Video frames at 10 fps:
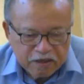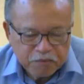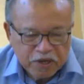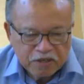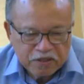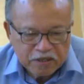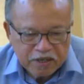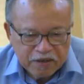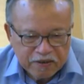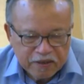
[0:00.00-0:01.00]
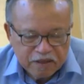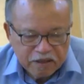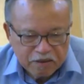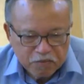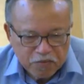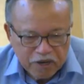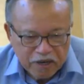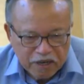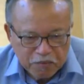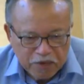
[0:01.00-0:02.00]
manuscript in the
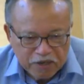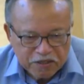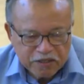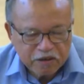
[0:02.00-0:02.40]
Malay manuscript